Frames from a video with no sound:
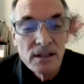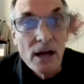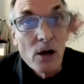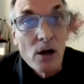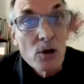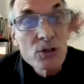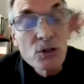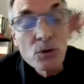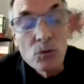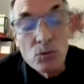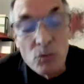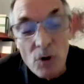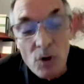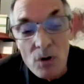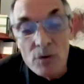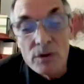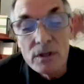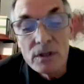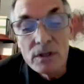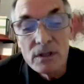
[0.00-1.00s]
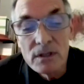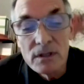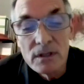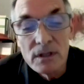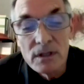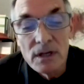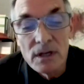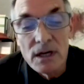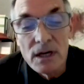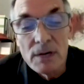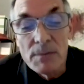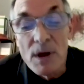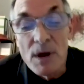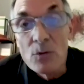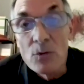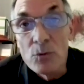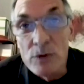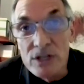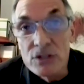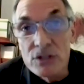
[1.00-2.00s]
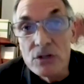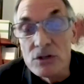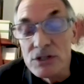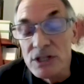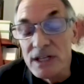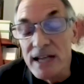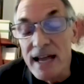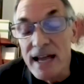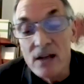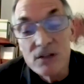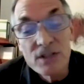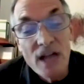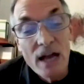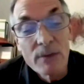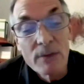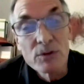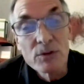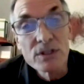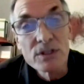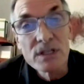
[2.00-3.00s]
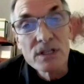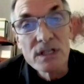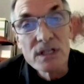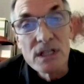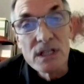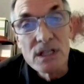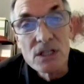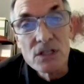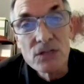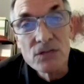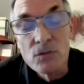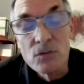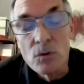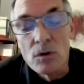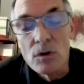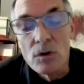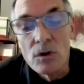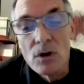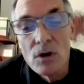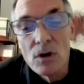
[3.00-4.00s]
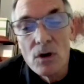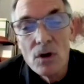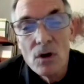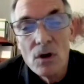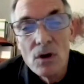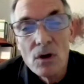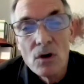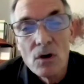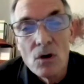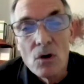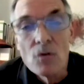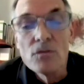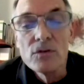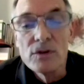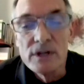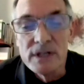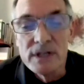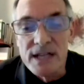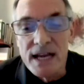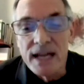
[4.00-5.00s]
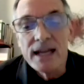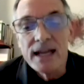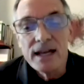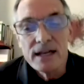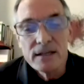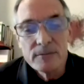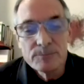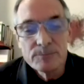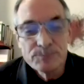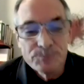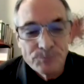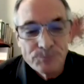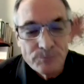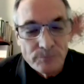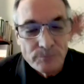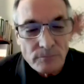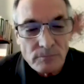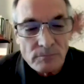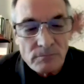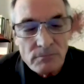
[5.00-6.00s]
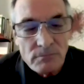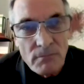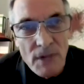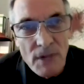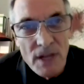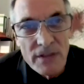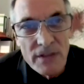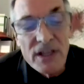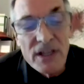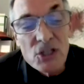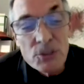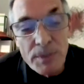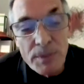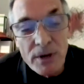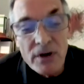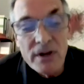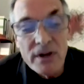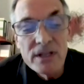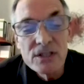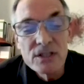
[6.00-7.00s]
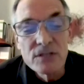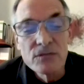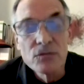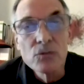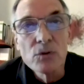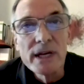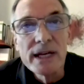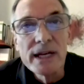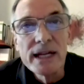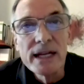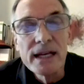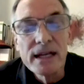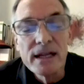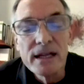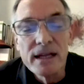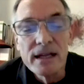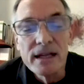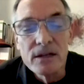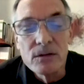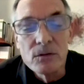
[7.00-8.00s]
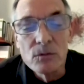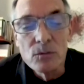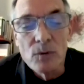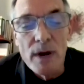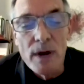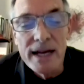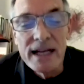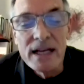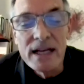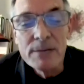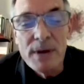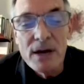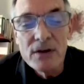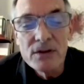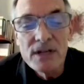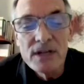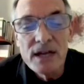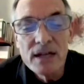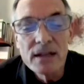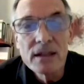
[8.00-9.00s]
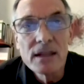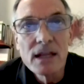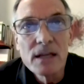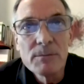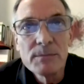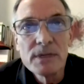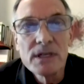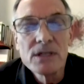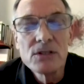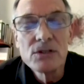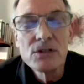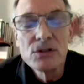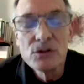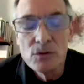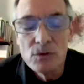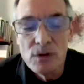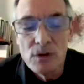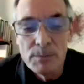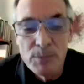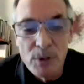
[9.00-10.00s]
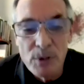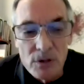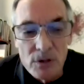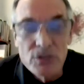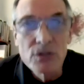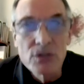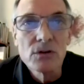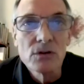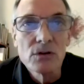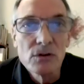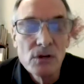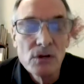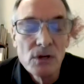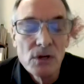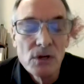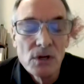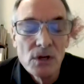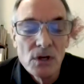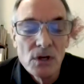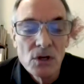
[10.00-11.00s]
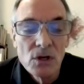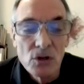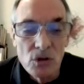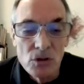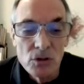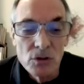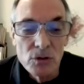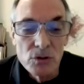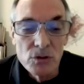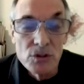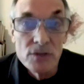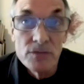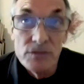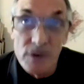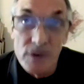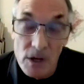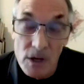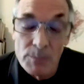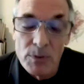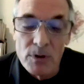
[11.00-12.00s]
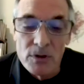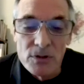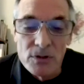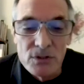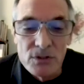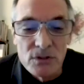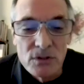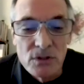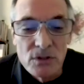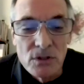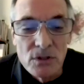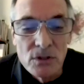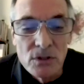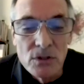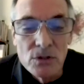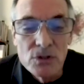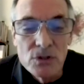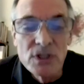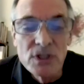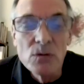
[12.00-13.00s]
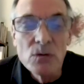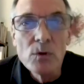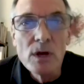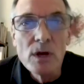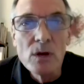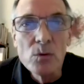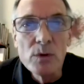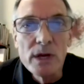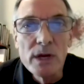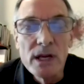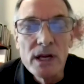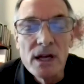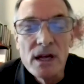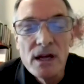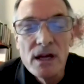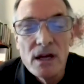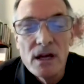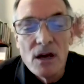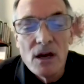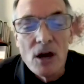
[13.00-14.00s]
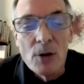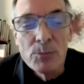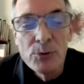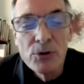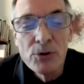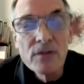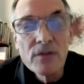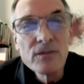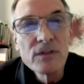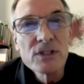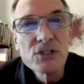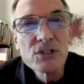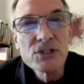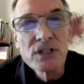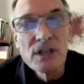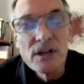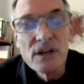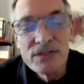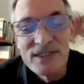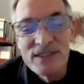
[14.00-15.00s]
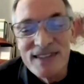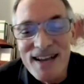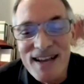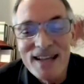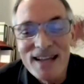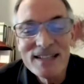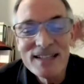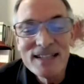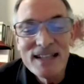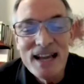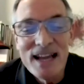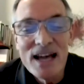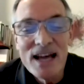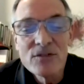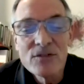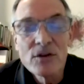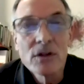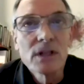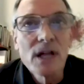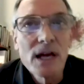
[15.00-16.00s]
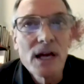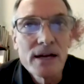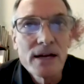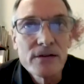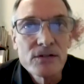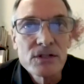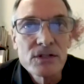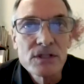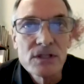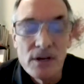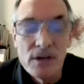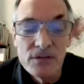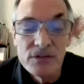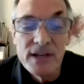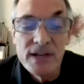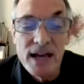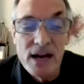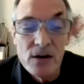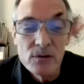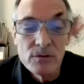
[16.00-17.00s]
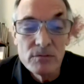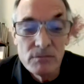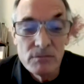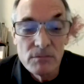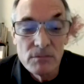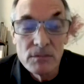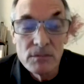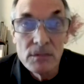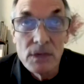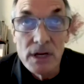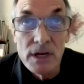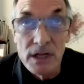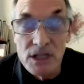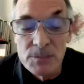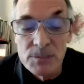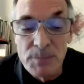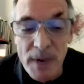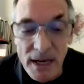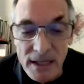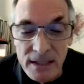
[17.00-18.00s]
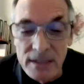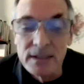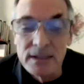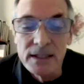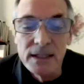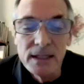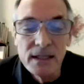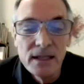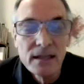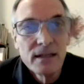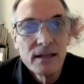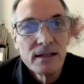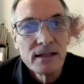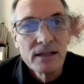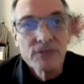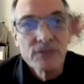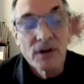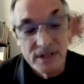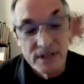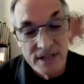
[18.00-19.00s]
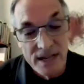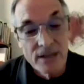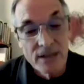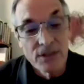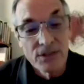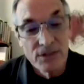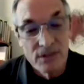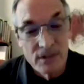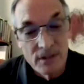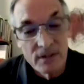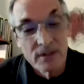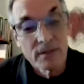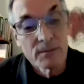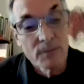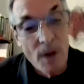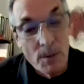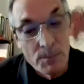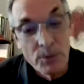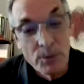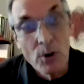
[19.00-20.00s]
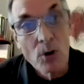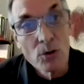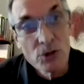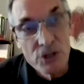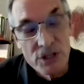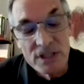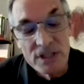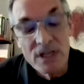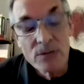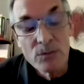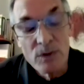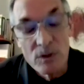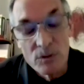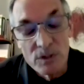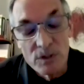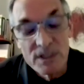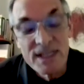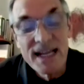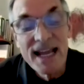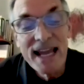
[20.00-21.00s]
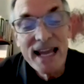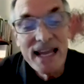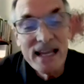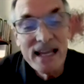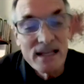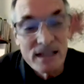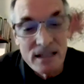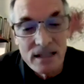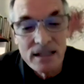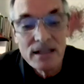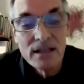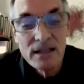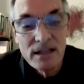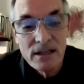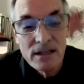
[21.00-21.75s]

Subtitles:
I also wrote about research into Alzheimer's disease for over a decade. And the experience of reading and writing about death led me to a personal conclusion, very personal conclusion, that when we are privileged enough not to have our lives snuffed out unexpectedly, if our death approaches and we retain